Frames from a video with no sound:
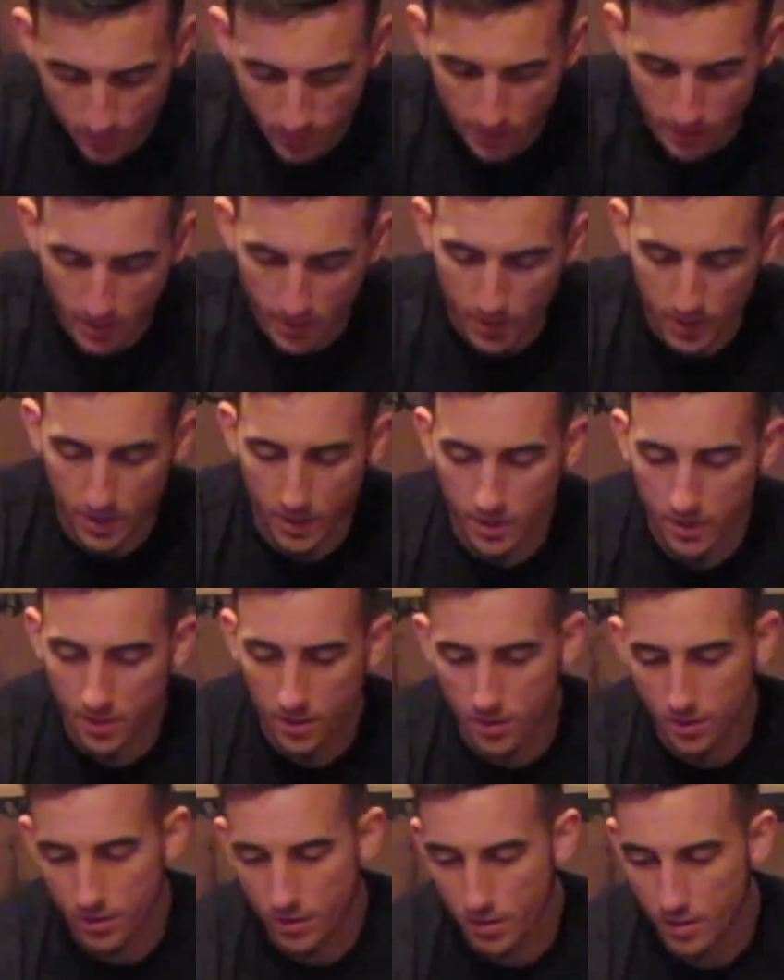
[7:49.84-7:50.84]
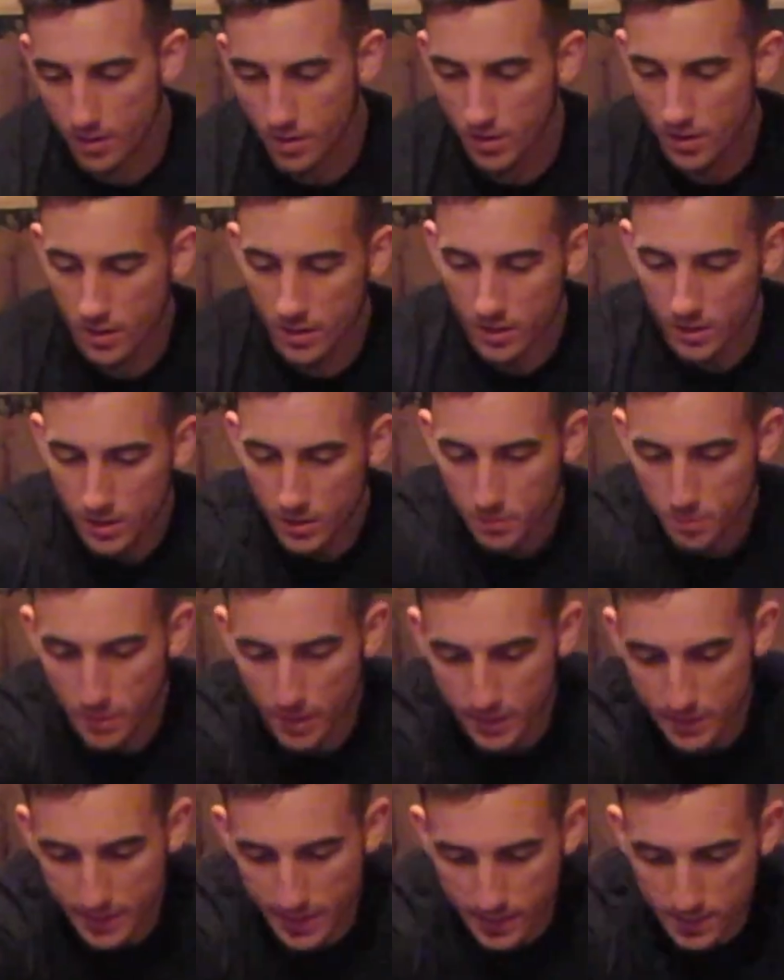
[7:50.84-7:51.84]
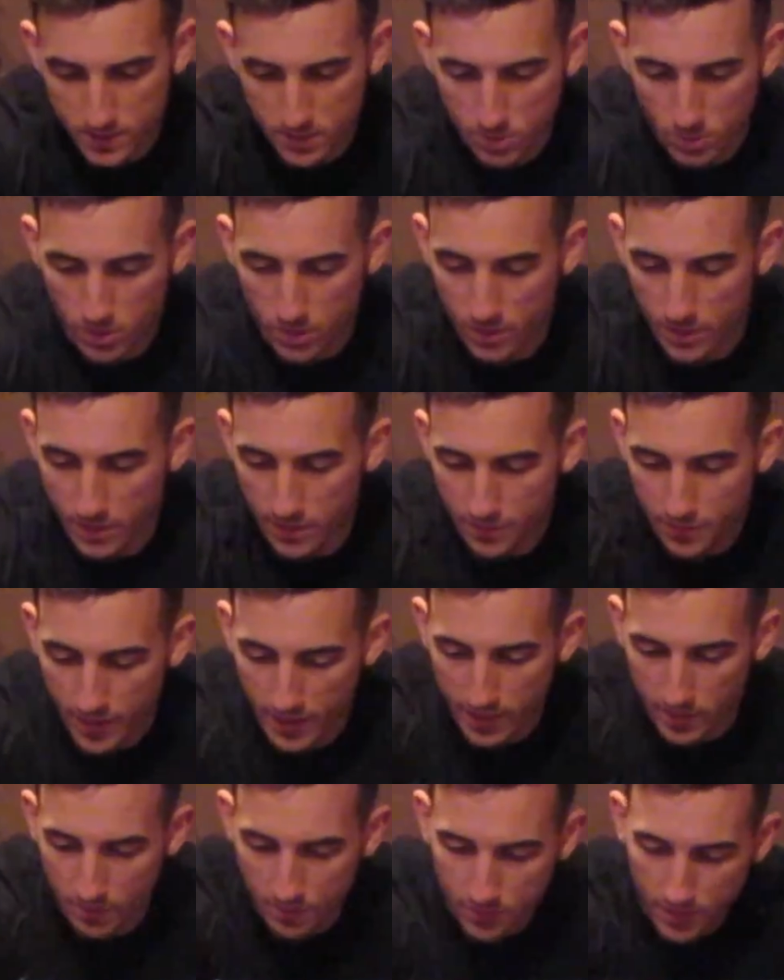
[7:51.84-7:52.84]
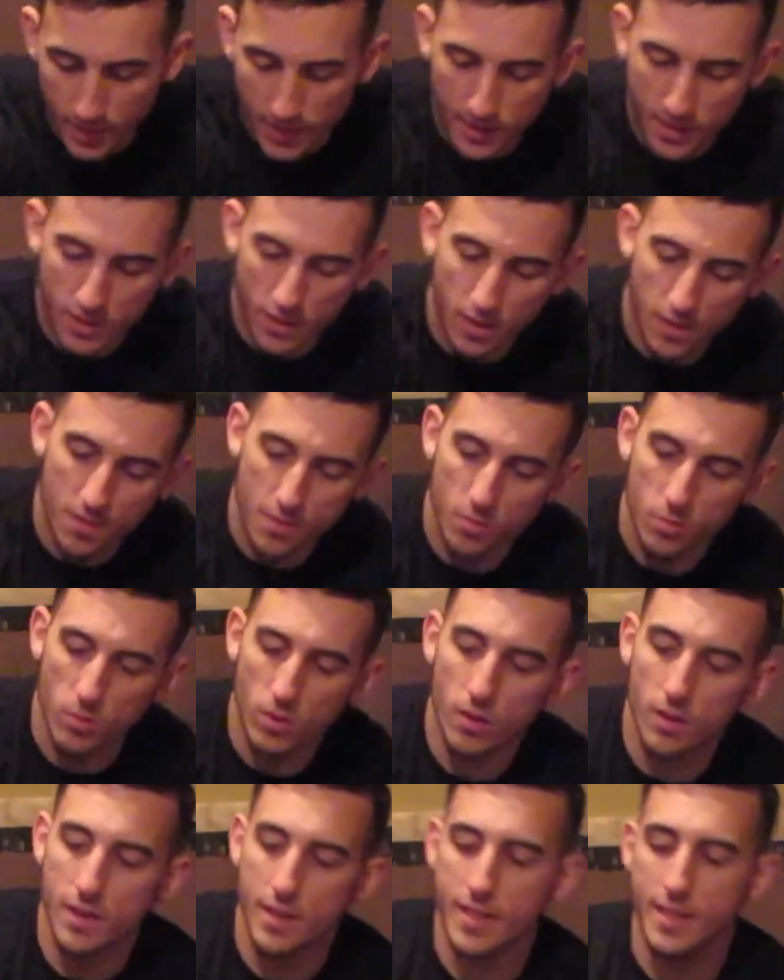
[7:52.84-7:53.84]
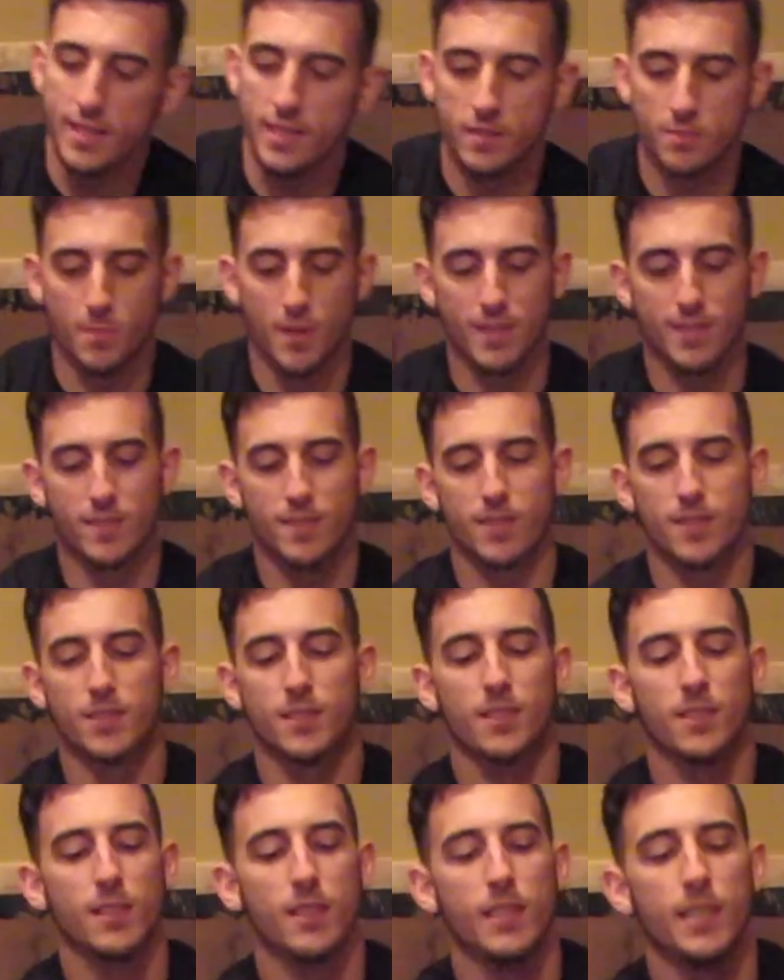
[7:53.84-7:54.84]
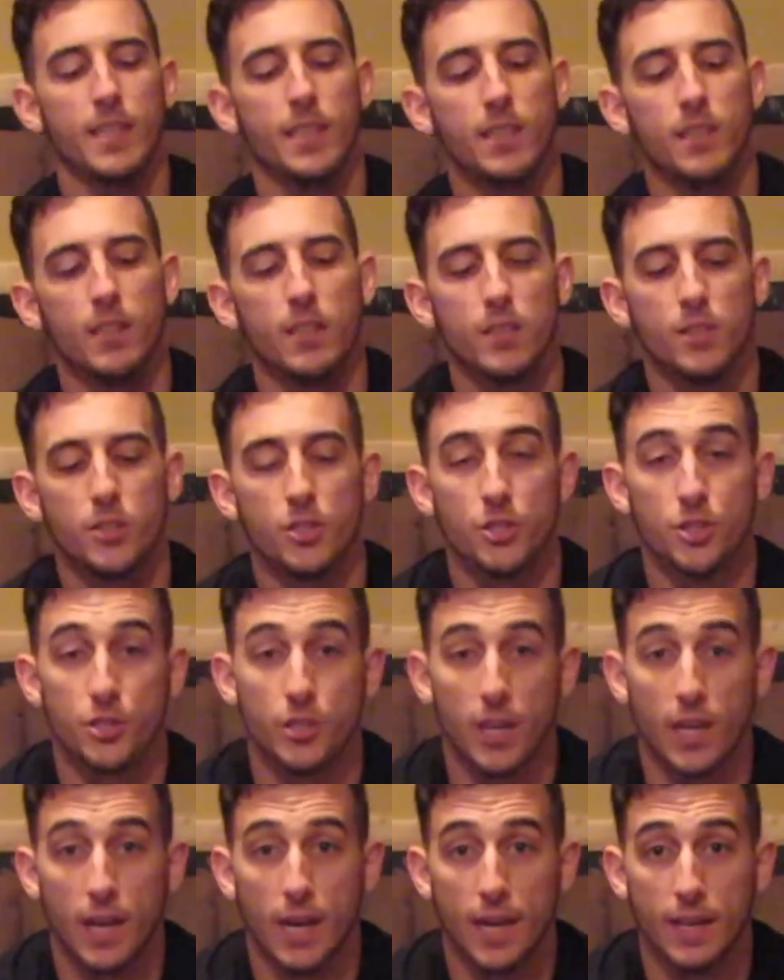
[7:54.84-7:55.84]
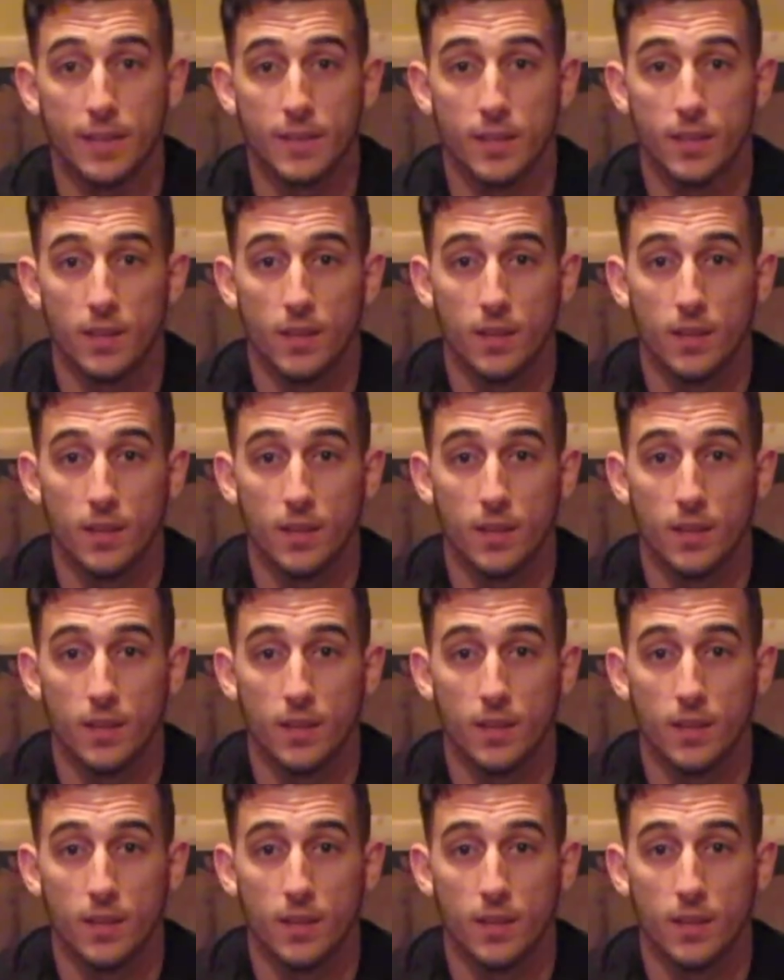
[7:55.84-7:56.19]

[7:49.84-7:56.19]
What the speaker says: In here, my next one, if I can find the other one, is my Slingshot